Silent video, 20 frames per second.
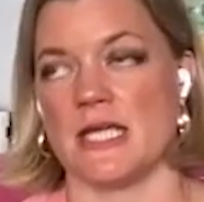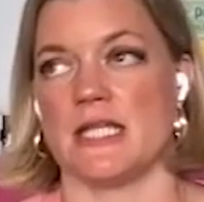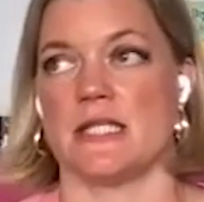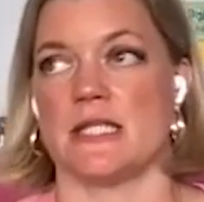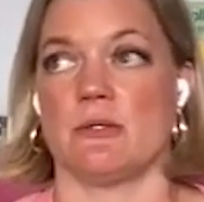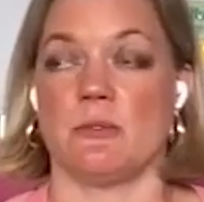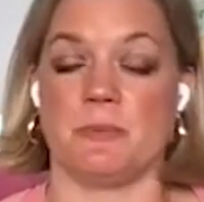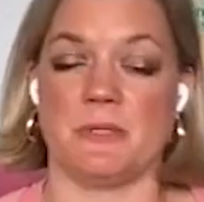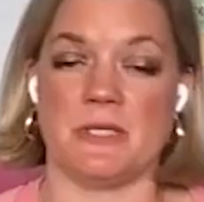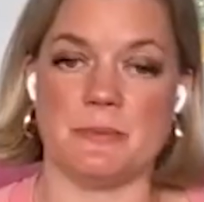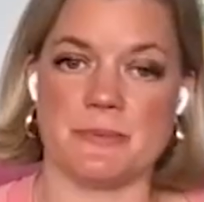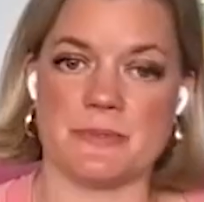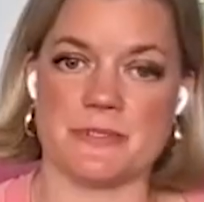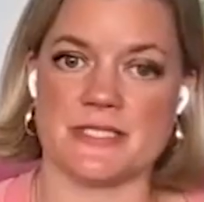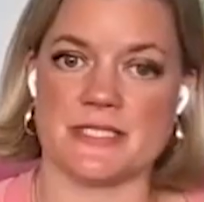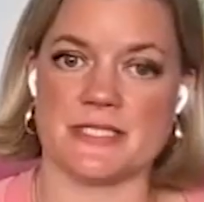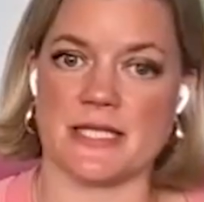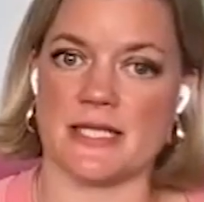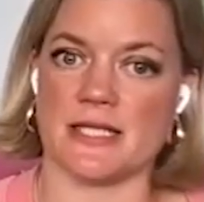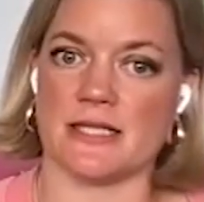there were people
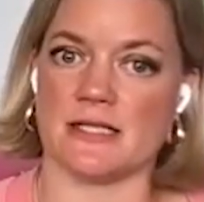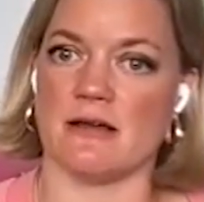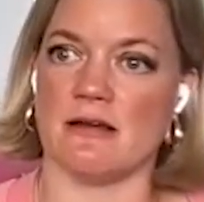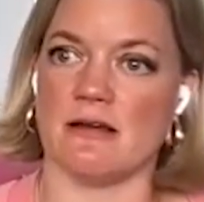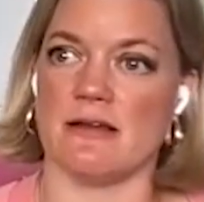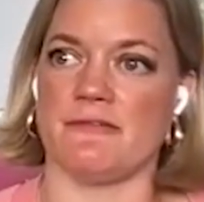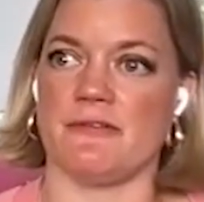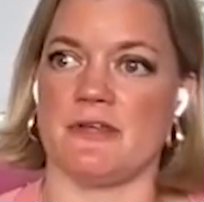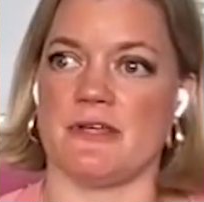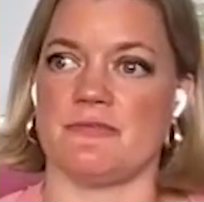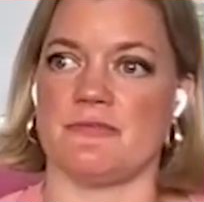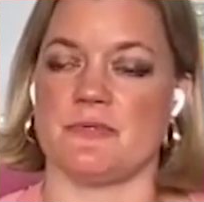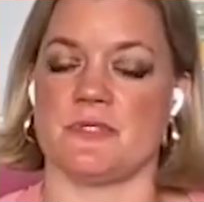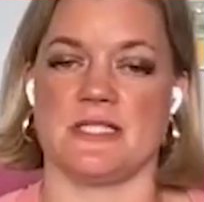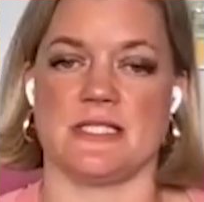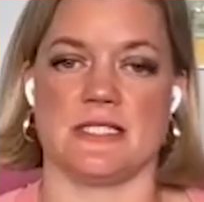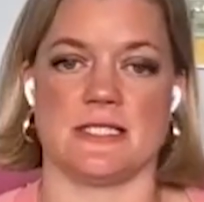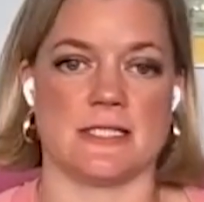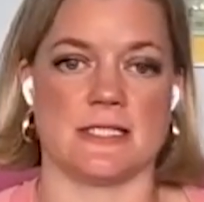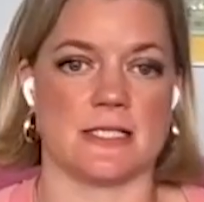saying that IVF
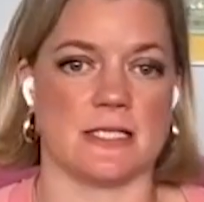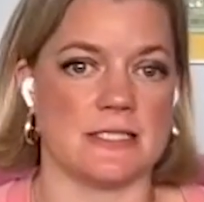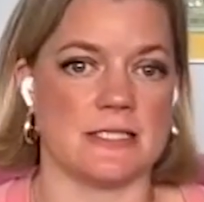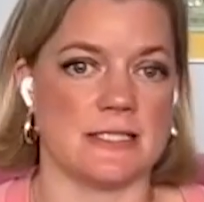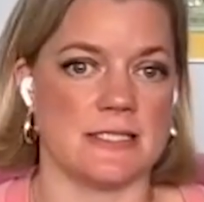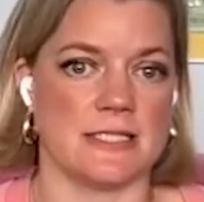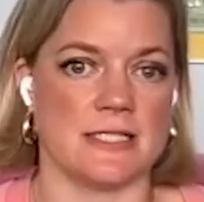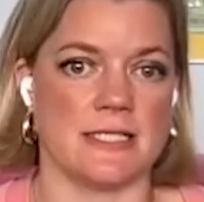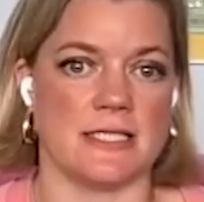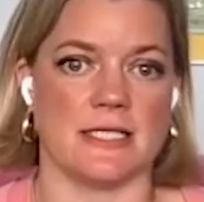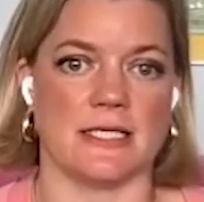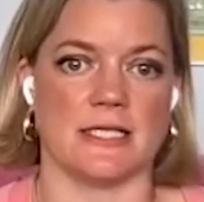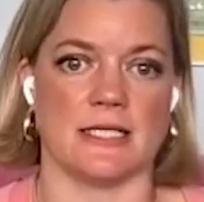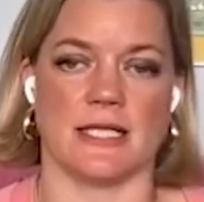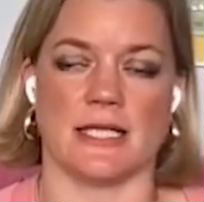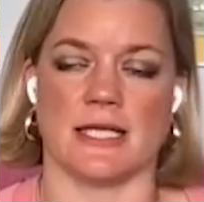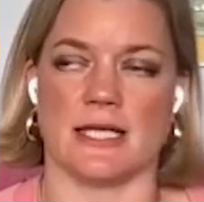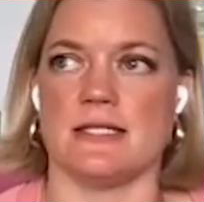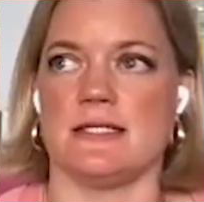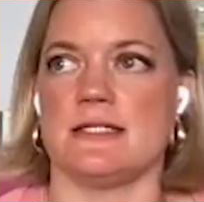was disgusting and
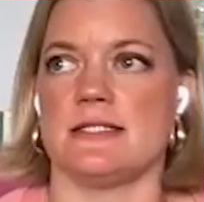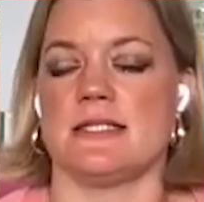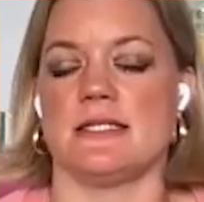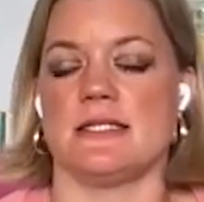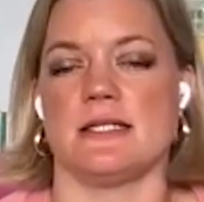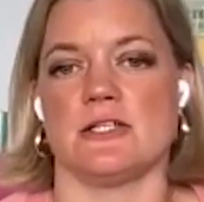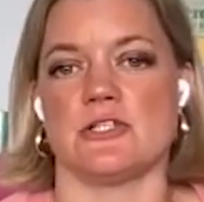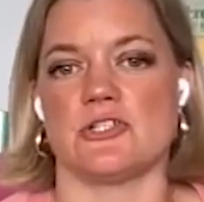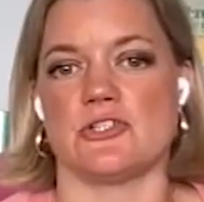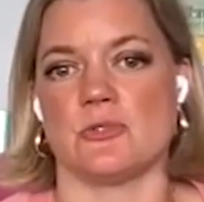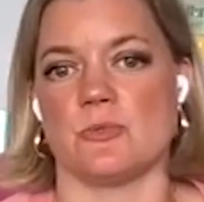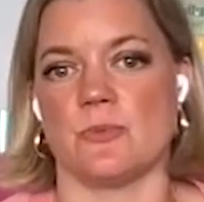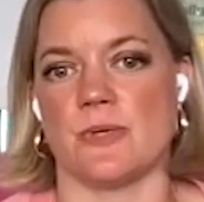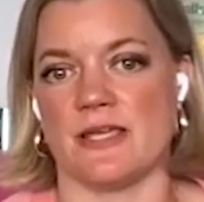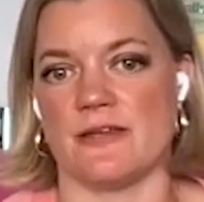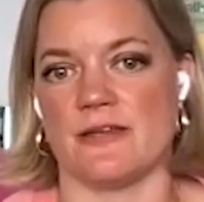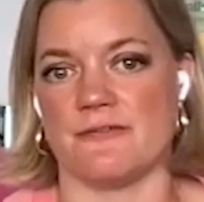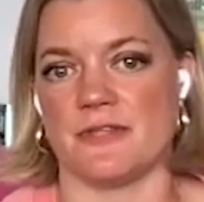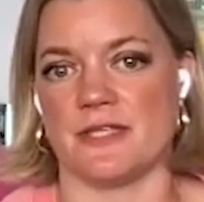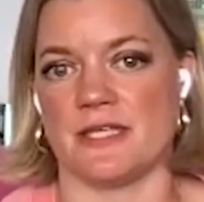against the natural
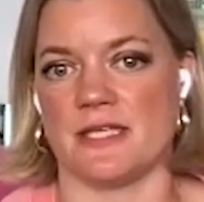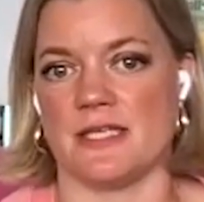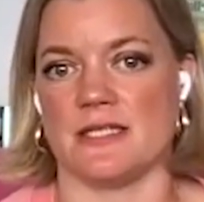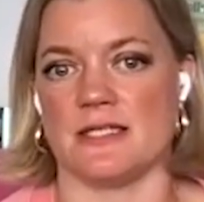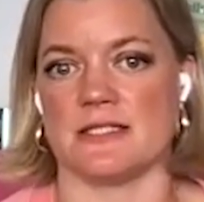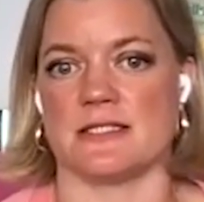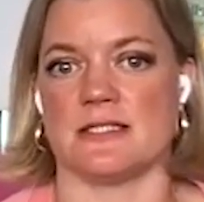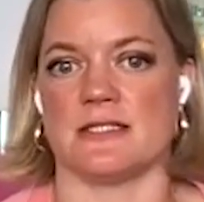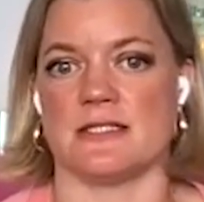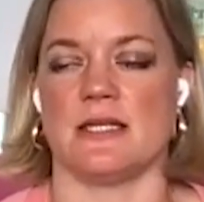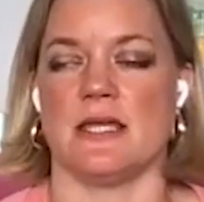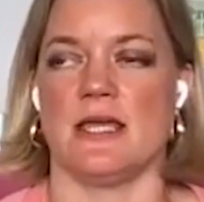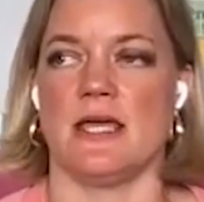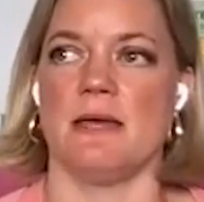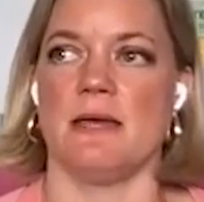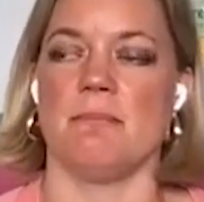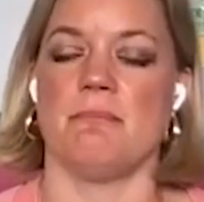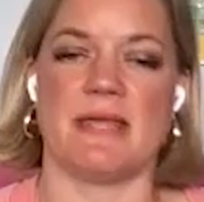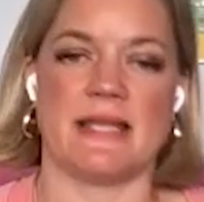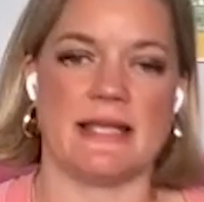way of things and
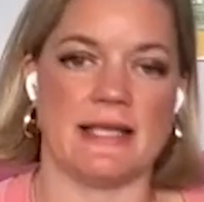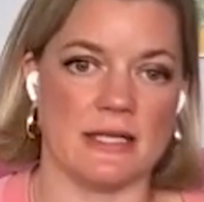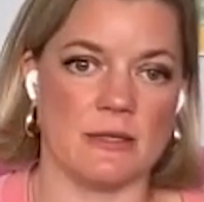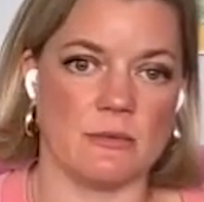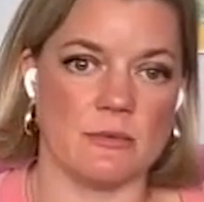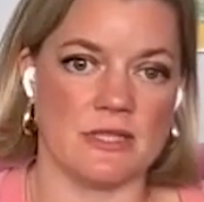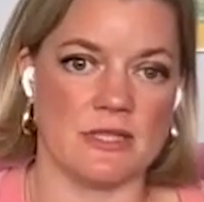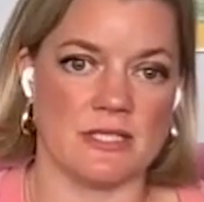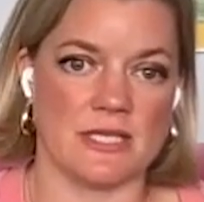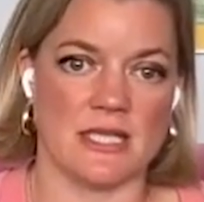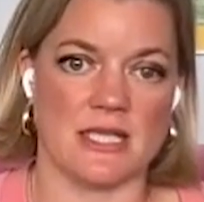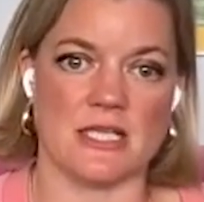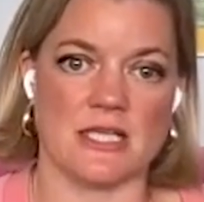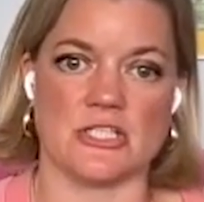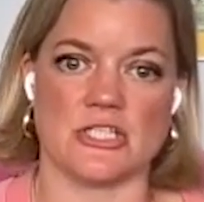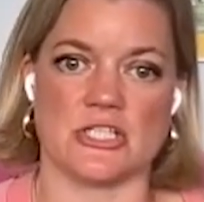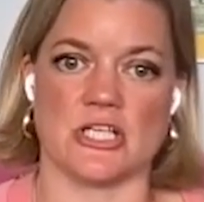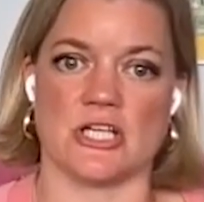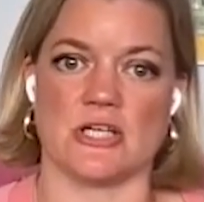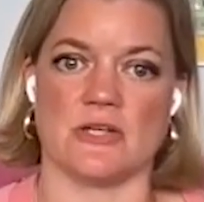meddling with
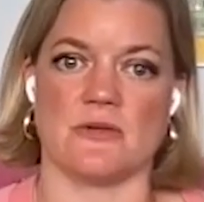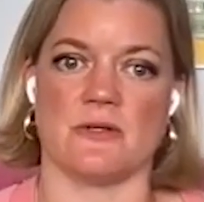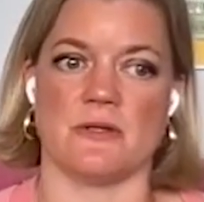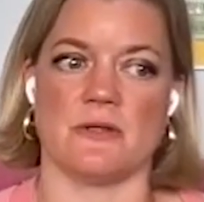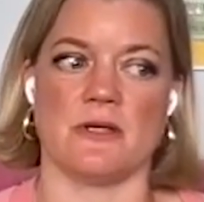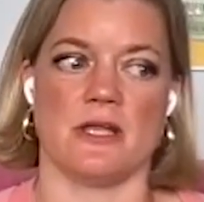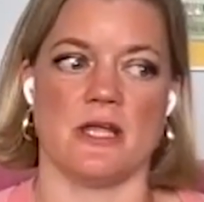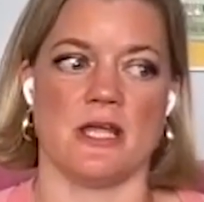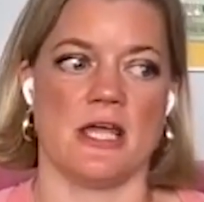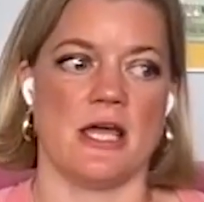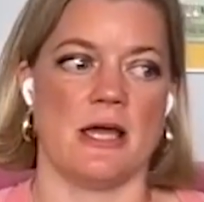nature and